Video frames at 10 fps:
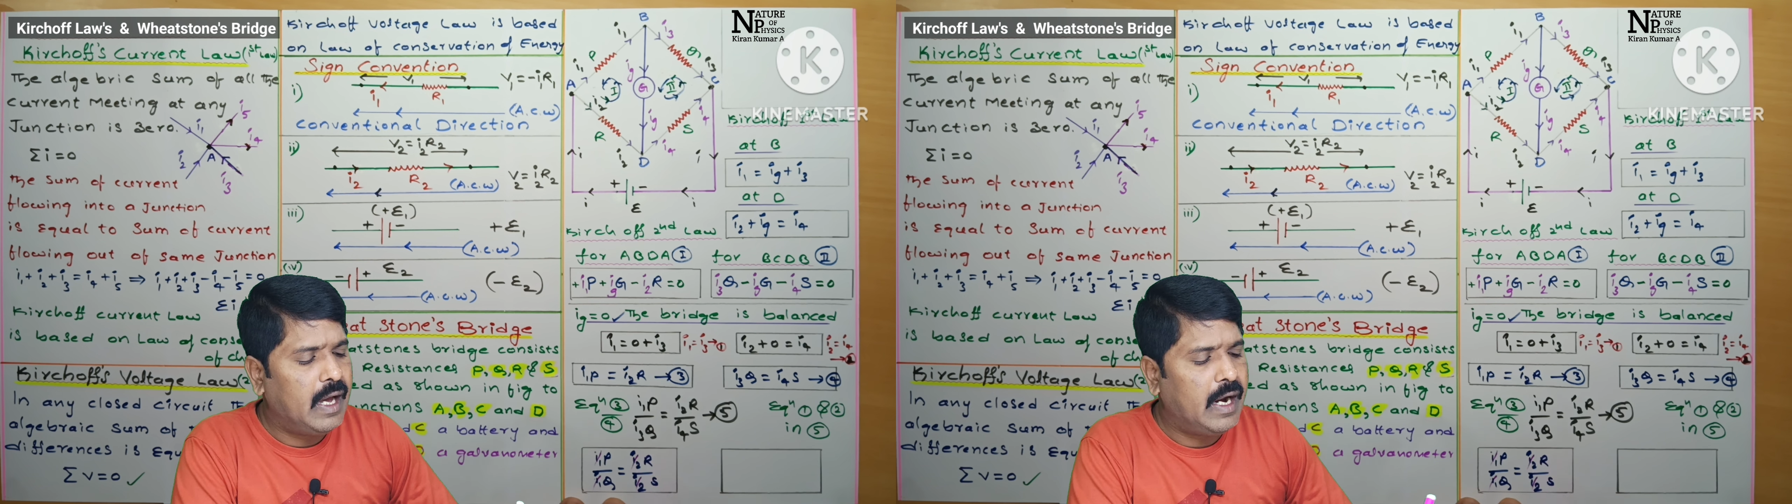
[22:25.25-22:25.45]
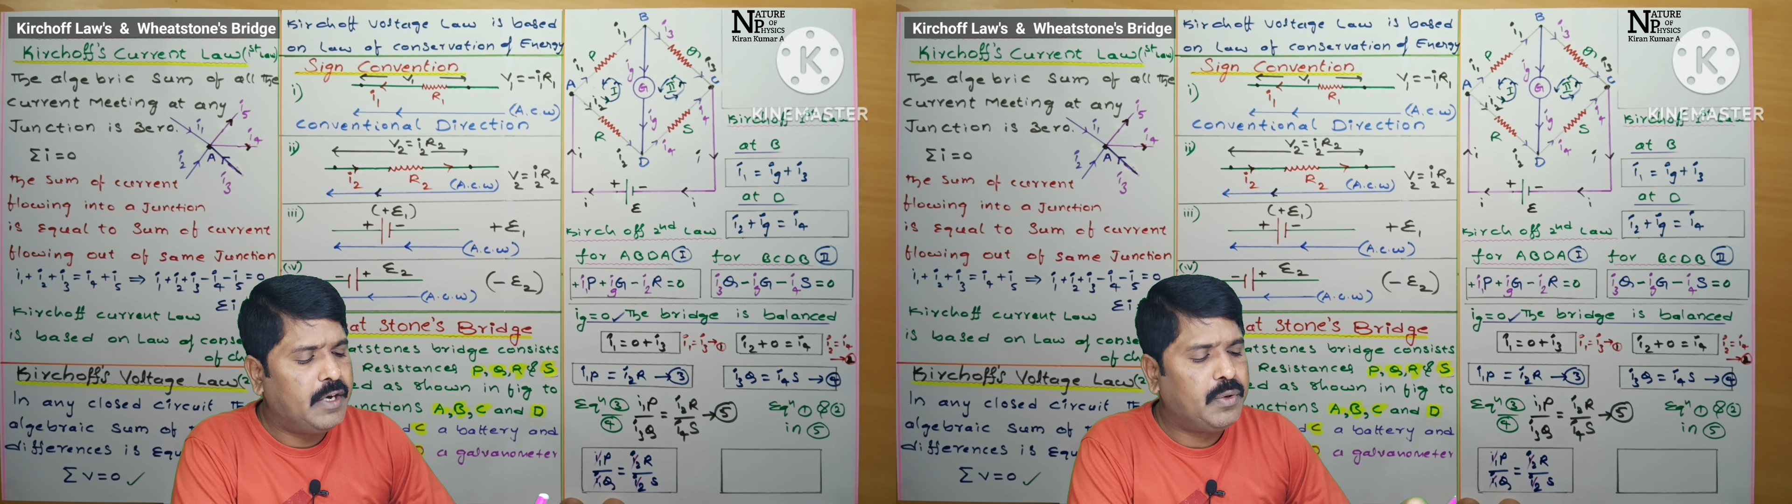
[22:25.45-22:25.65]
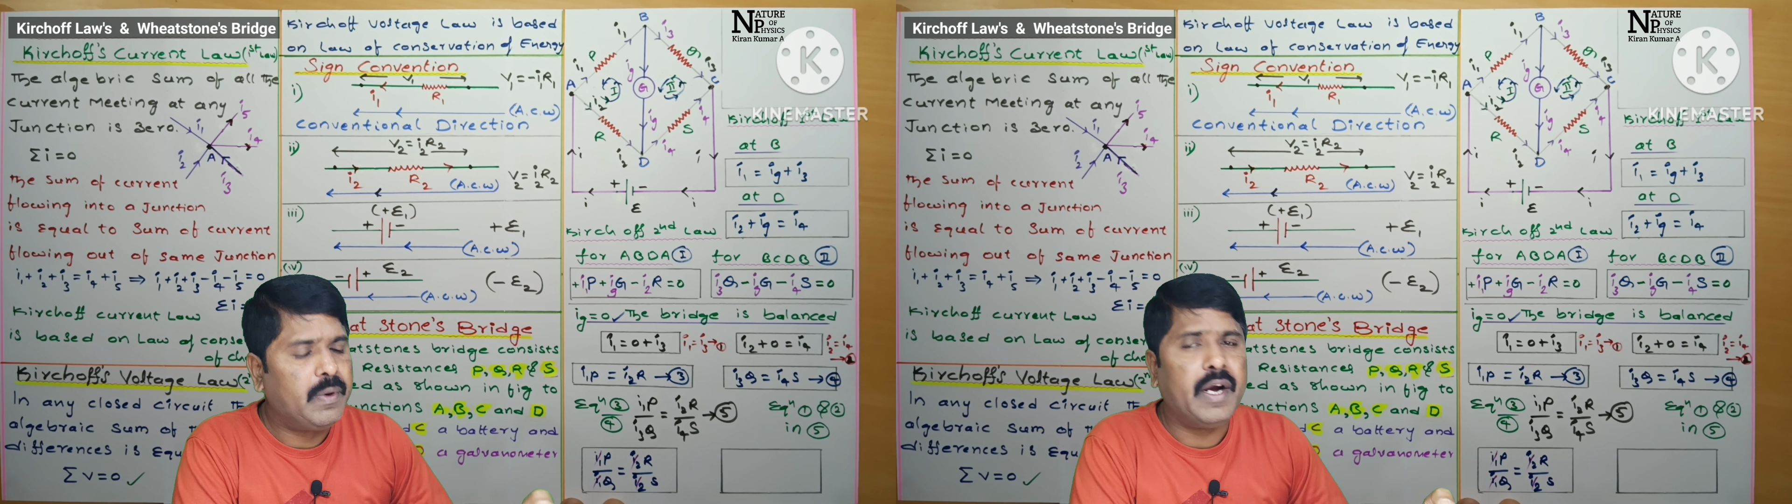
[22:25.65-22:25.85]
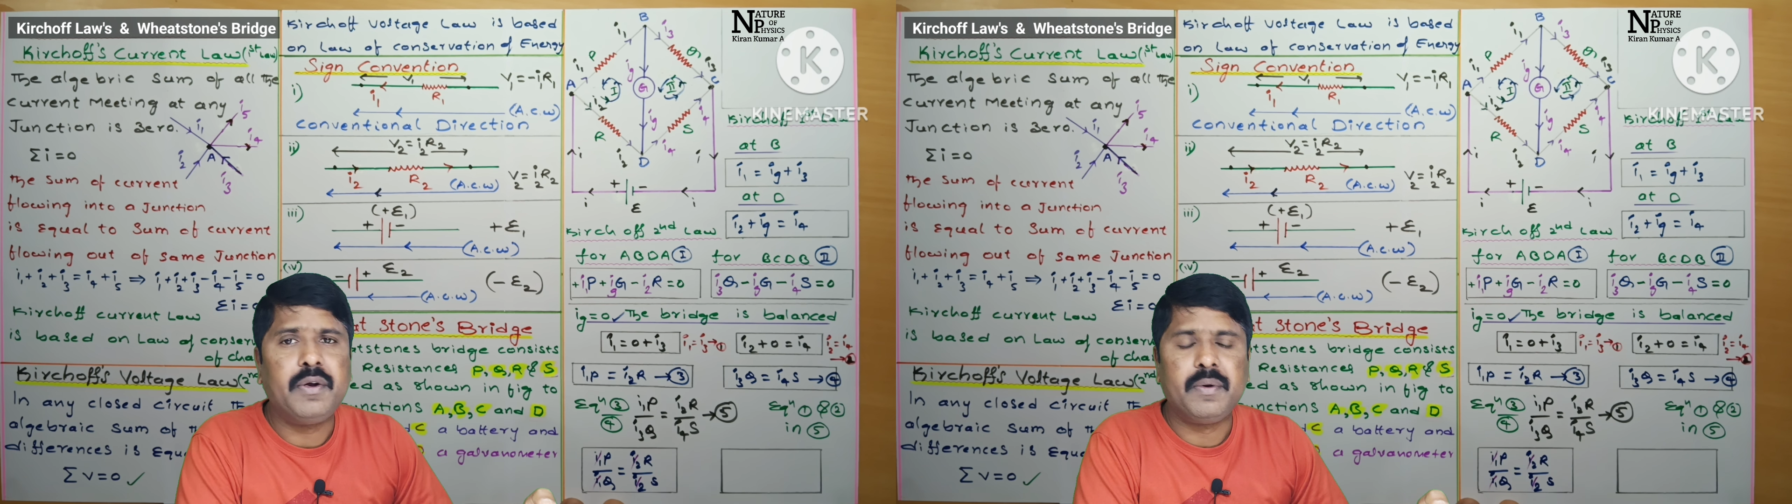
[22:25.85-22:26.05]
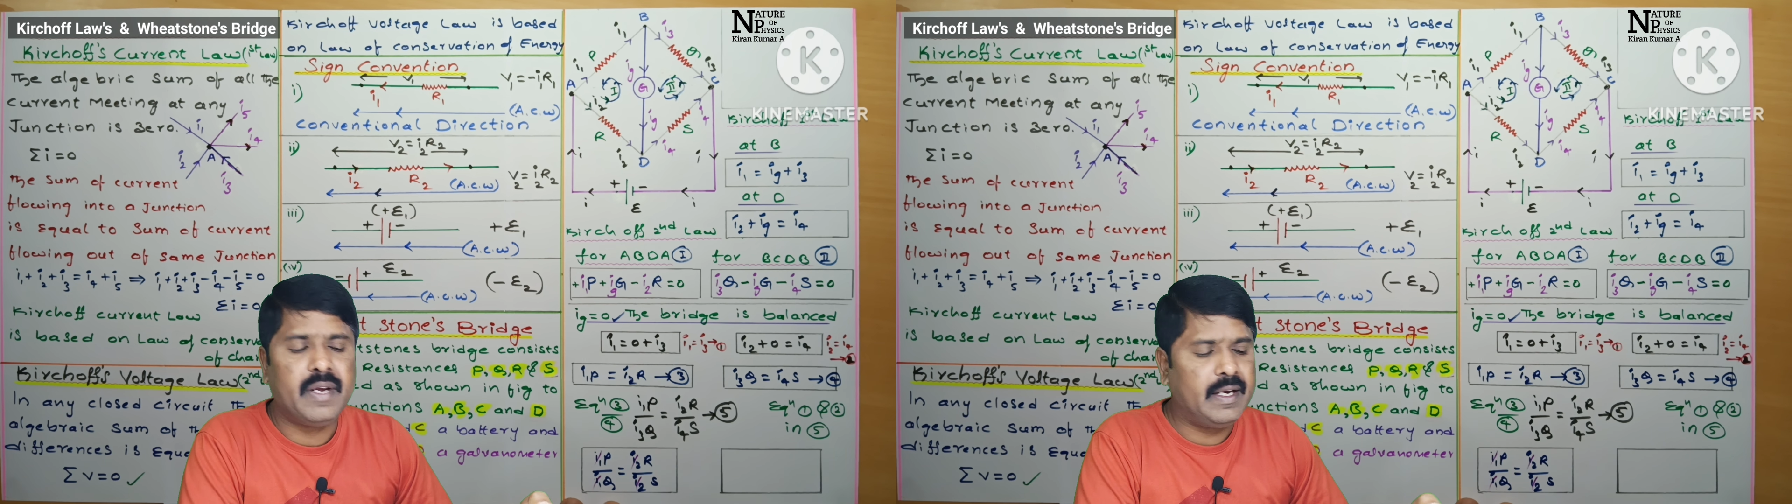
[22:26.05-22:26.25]

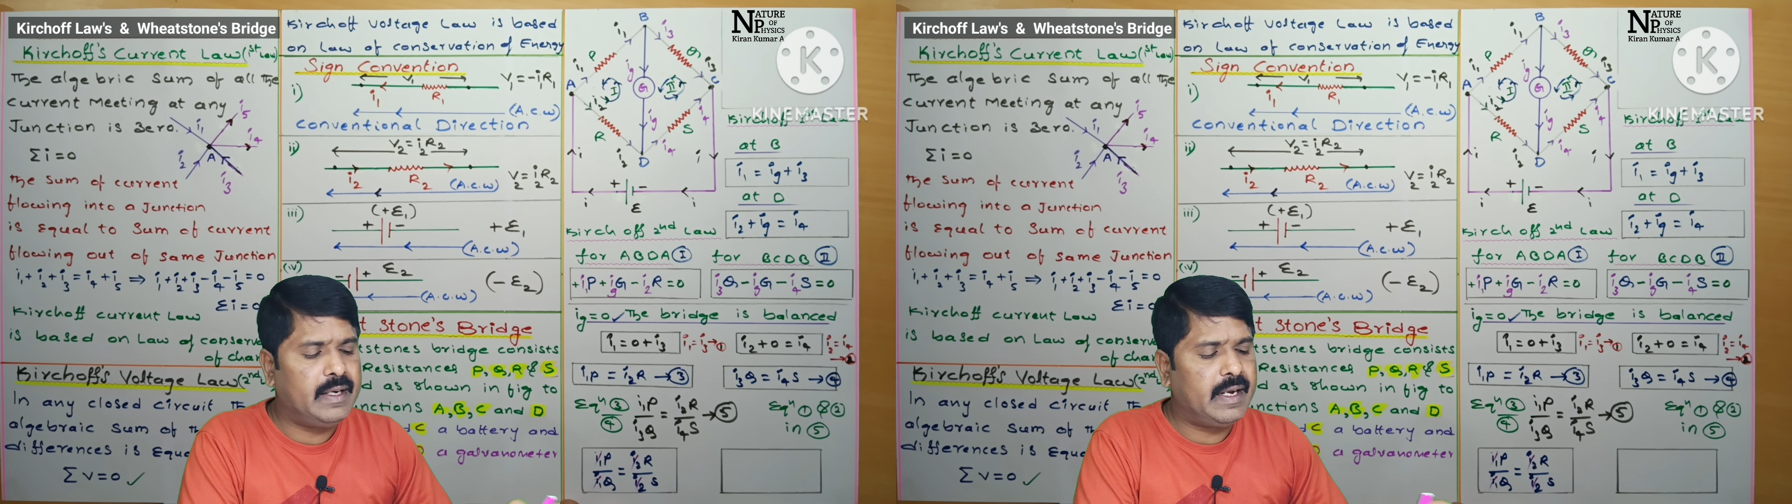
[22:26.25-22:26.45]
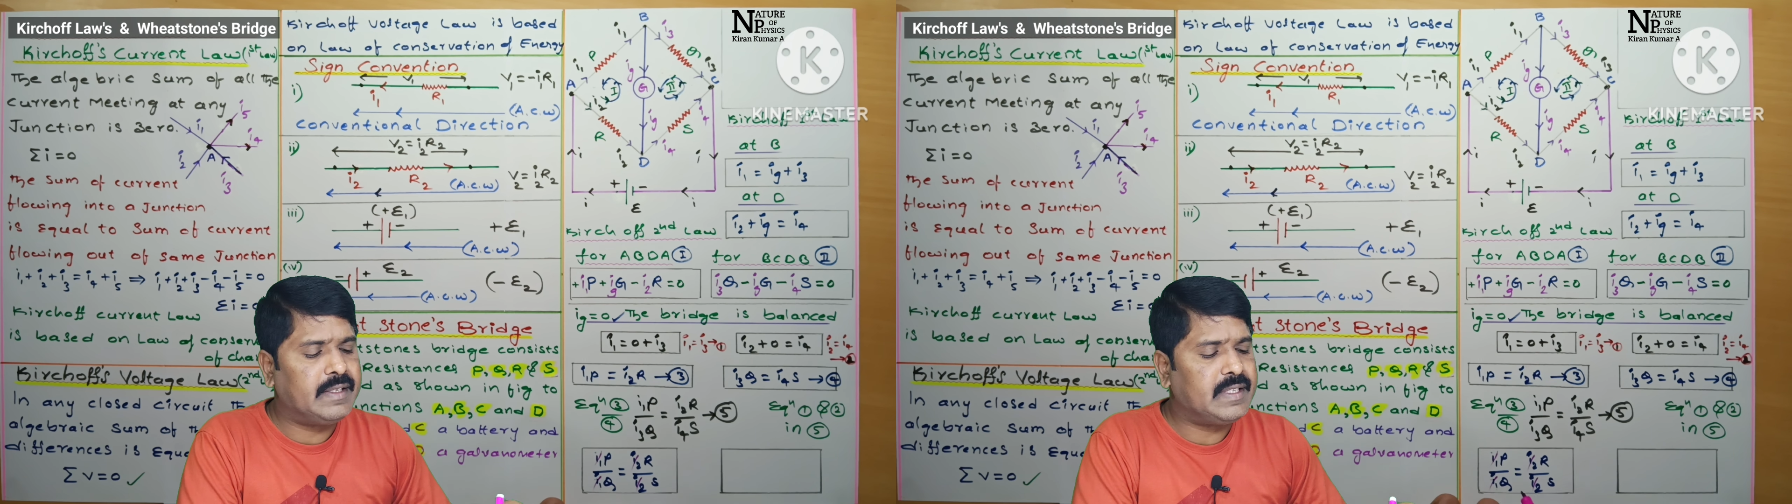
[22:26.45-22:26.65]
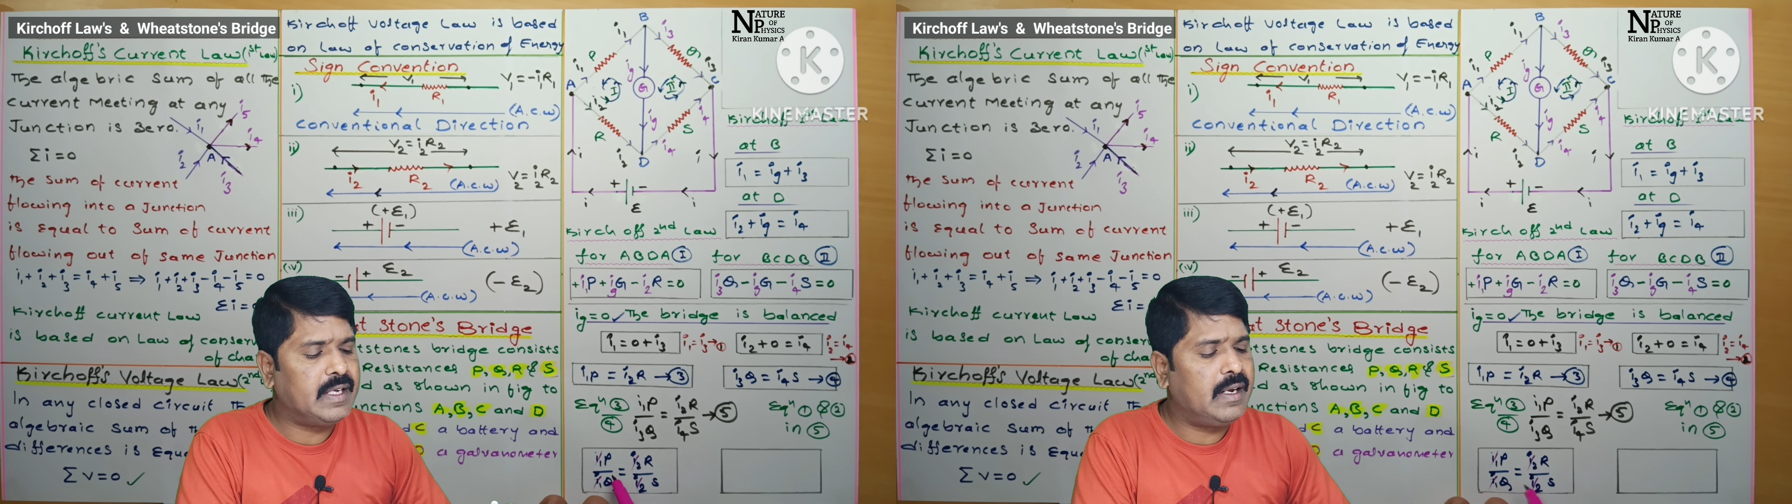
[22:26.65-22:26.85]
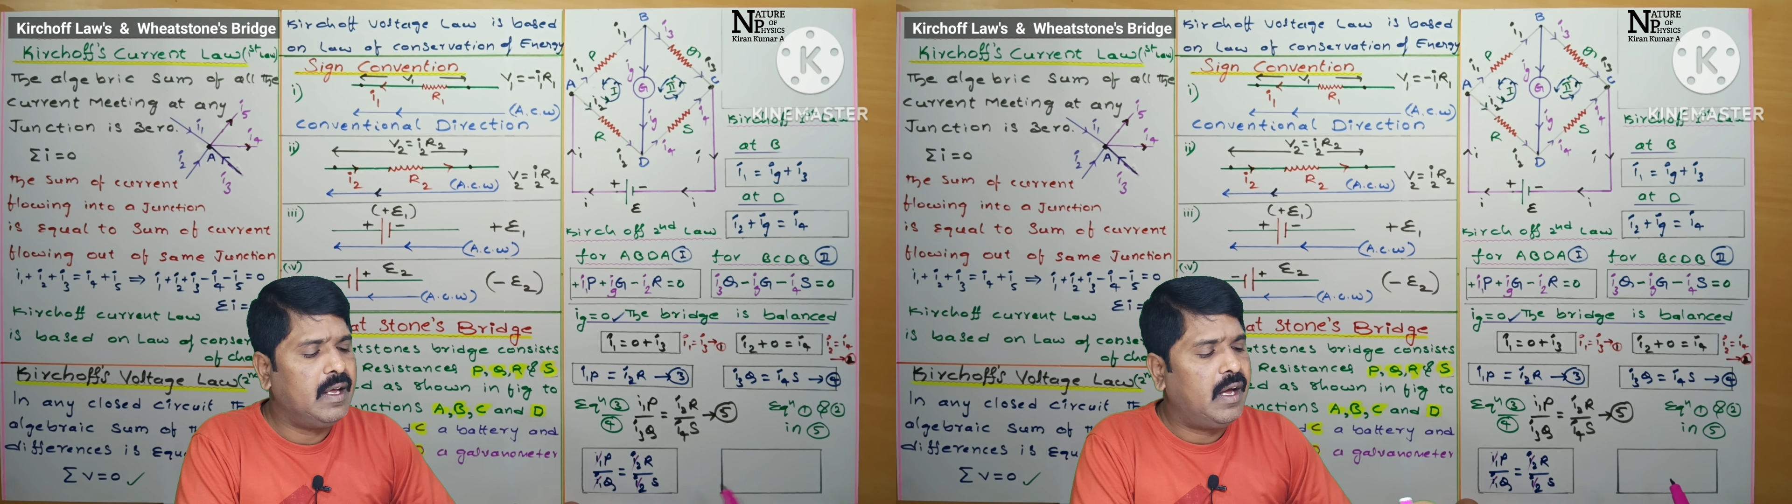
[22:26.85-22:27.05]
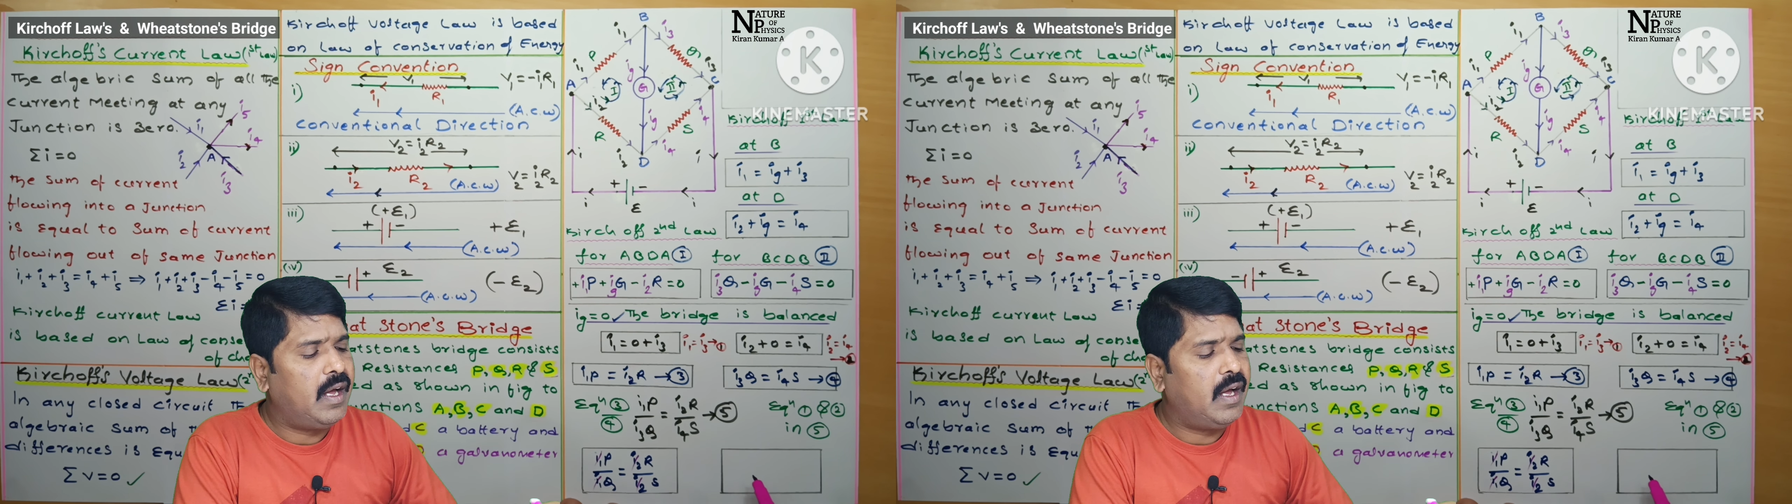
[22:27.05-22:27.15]
I2 get cancel.